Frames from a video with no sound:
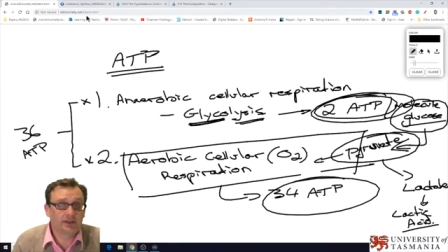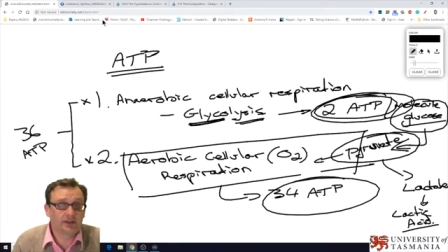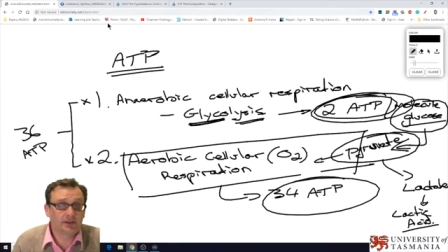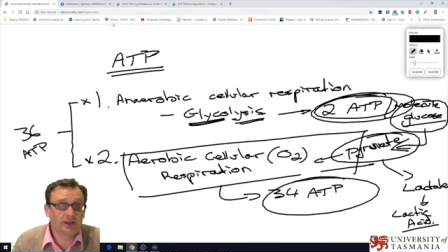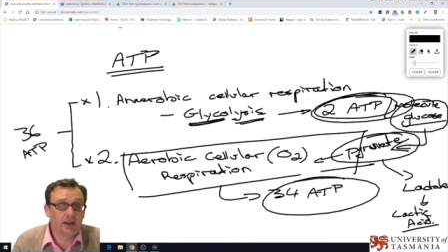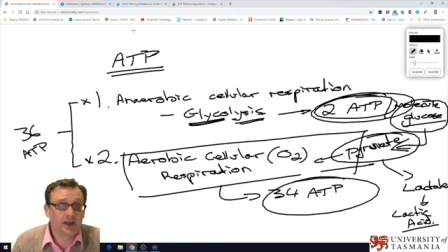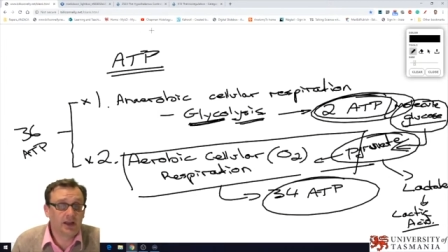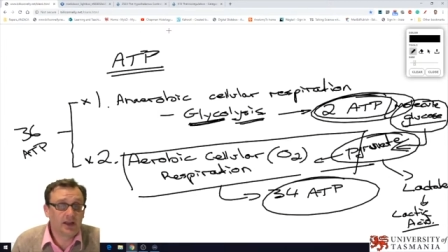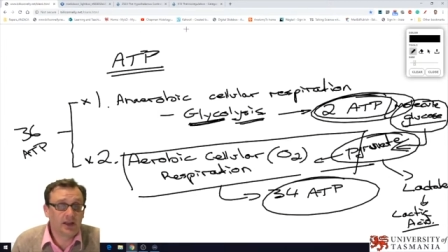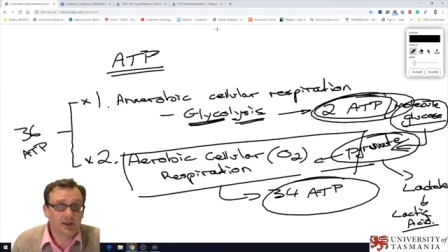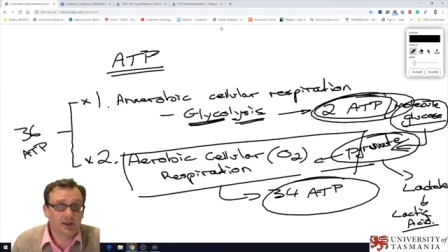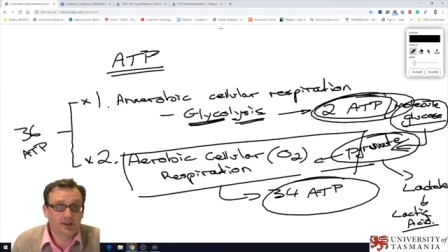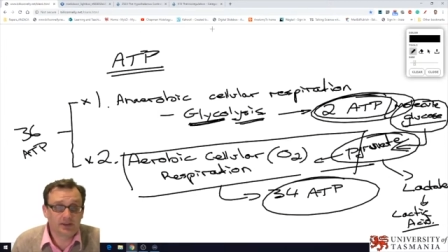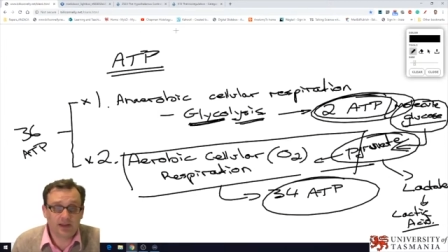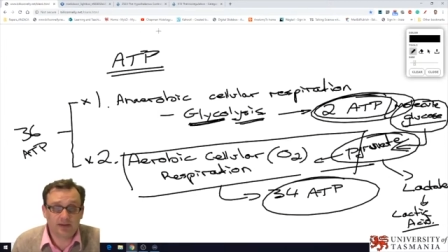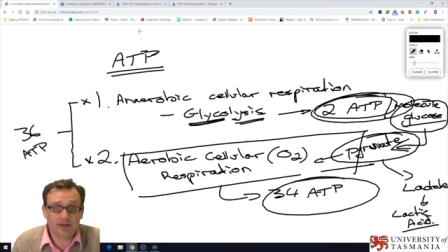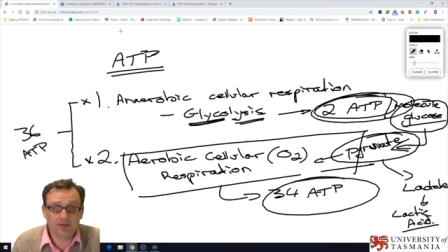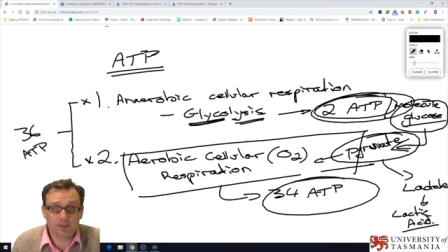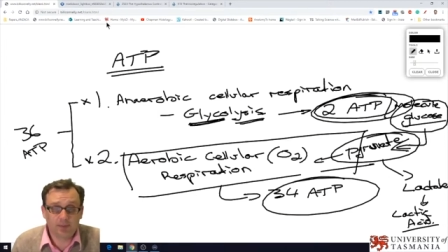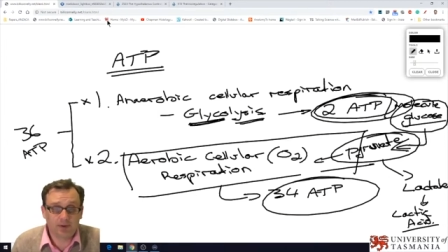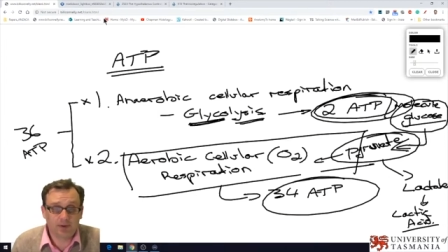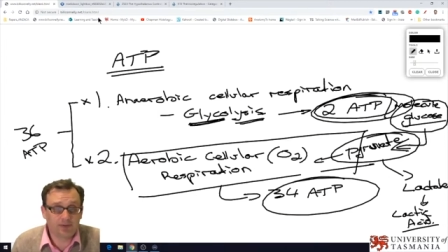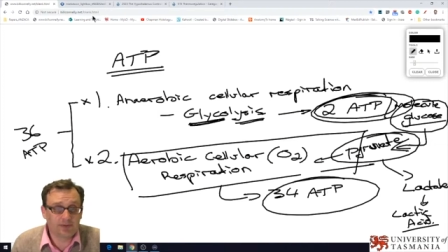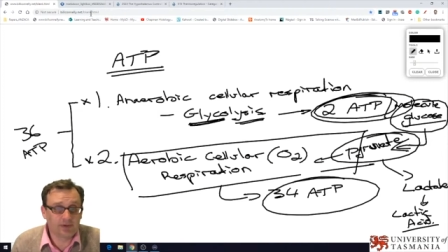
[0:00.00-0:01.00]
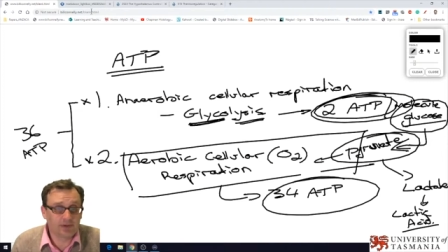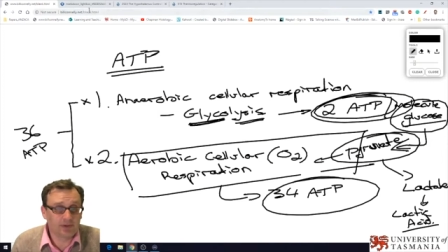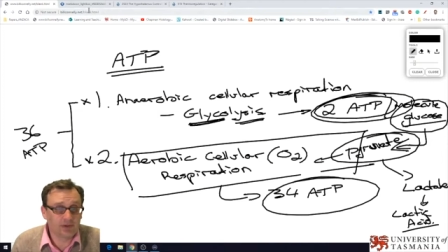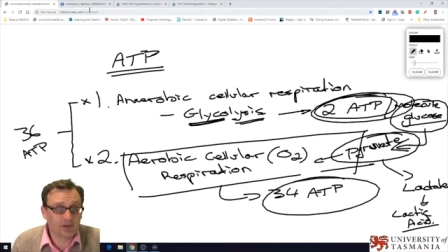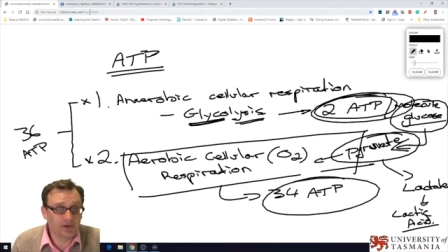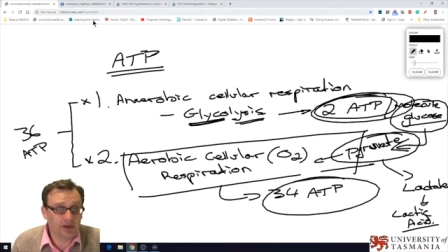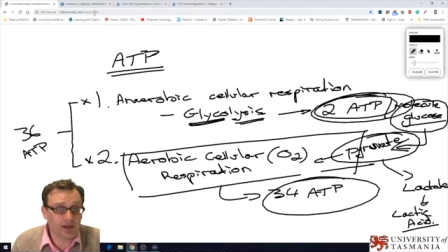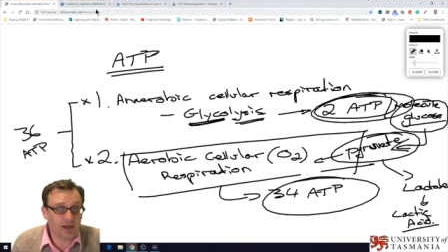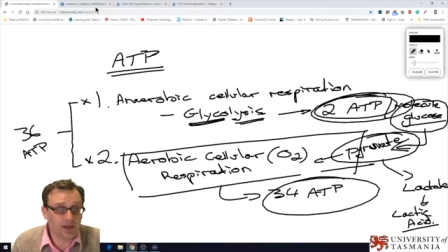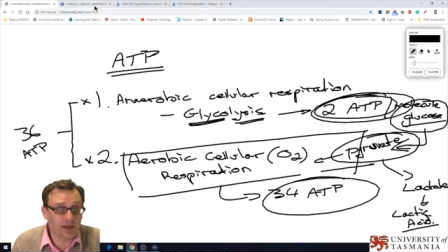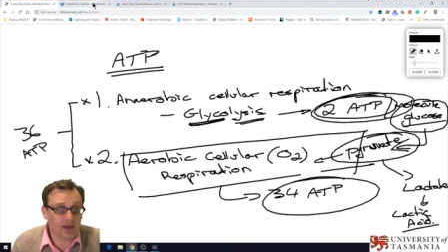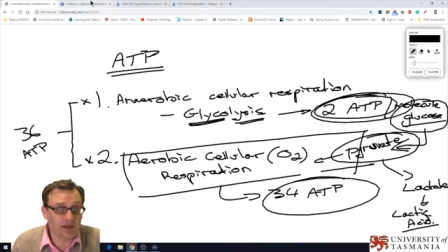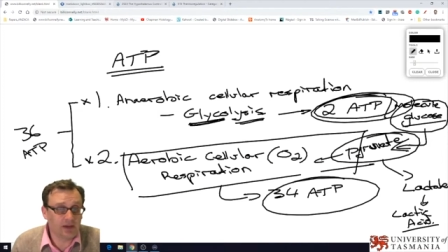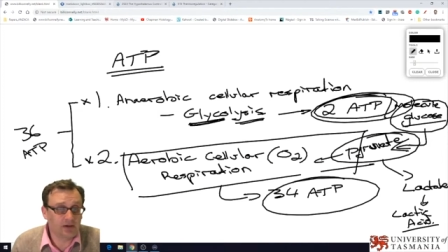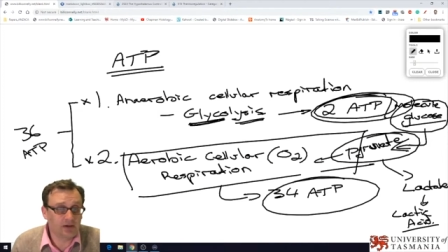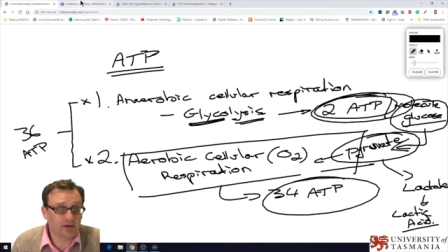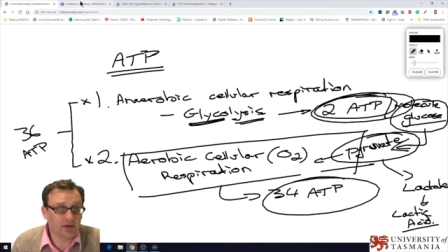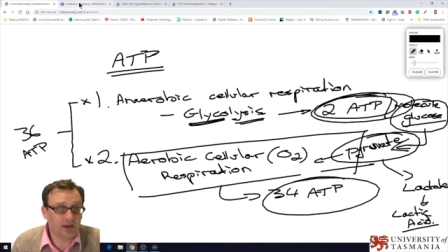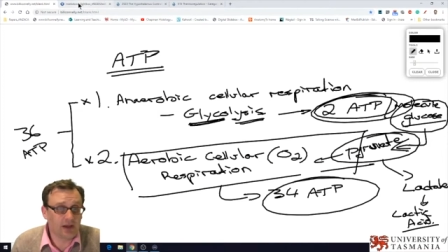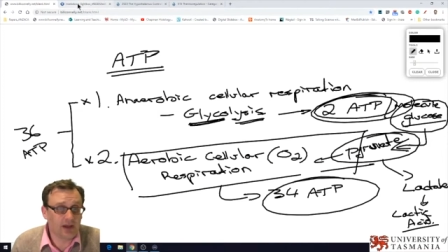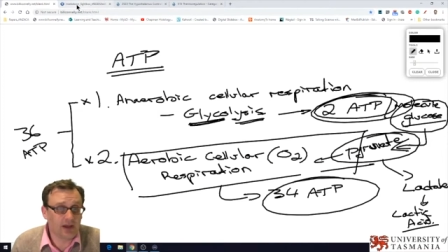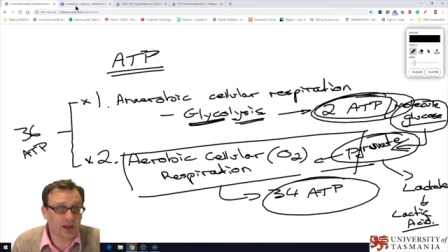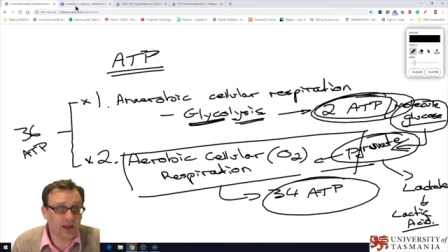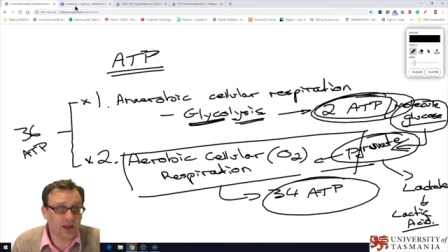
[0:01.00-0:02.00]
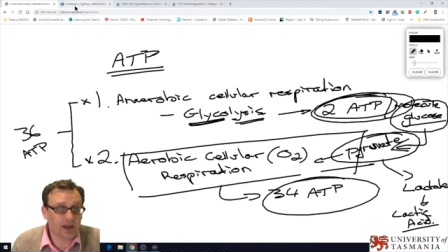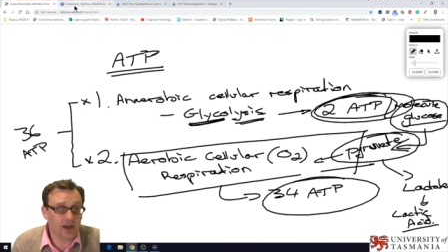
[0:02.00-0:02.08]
So let's let's have a bit of a look here.